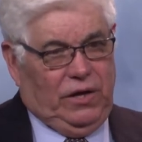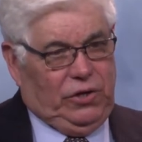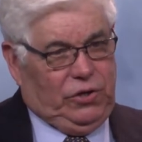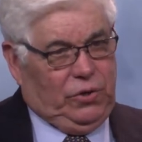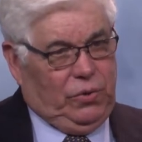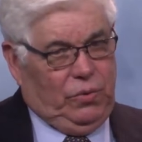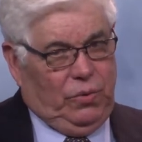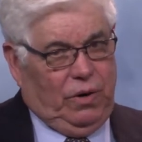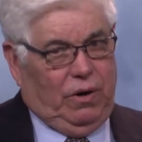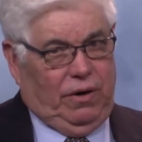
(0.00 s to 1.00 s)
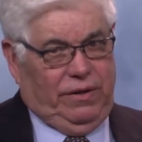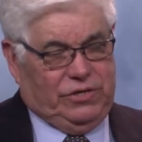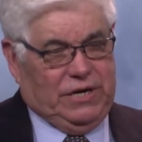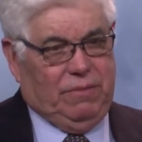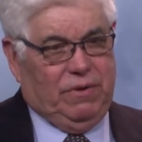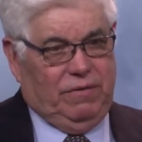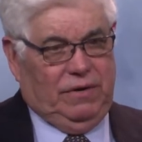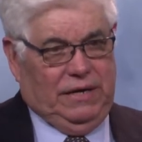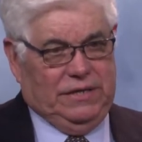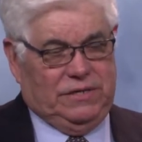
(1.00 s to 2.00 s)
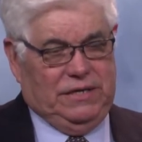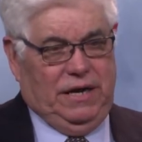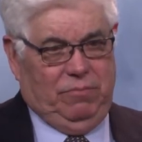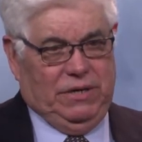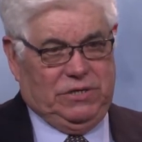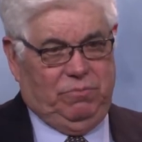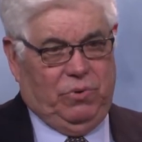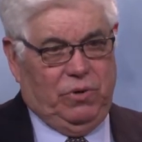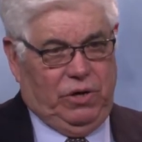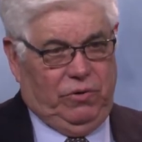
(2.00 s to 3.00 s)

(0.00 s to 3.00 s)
You are the chairman of the Legislative Budget Board.